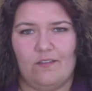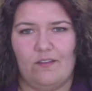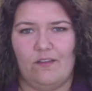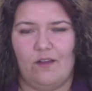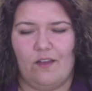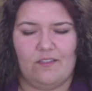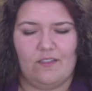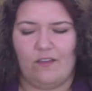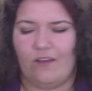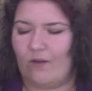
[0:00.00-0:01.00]
You know, I
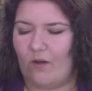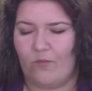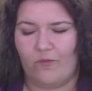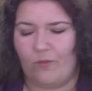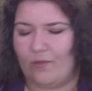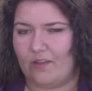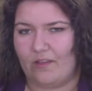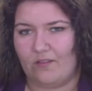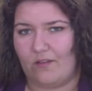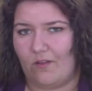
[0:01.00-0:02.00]
still hear homophobic
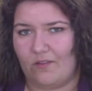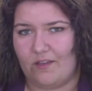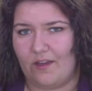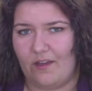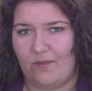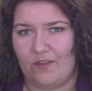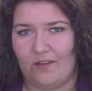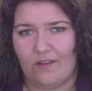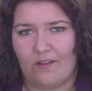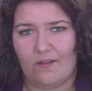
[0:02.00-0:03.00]
things all the time,
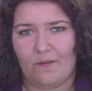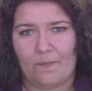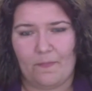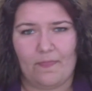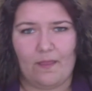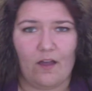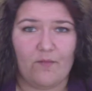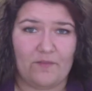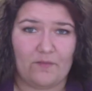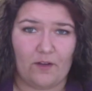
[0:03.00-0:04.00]
and now
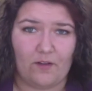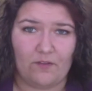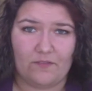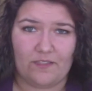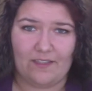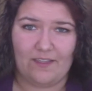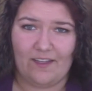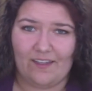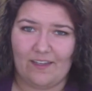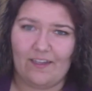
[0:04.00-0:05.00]
I'm involved in
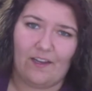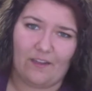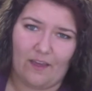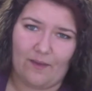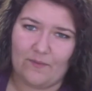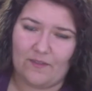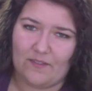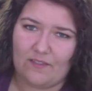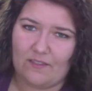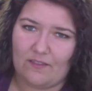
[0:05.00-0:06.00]
like an
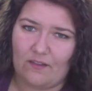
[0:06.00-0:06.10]
on-campus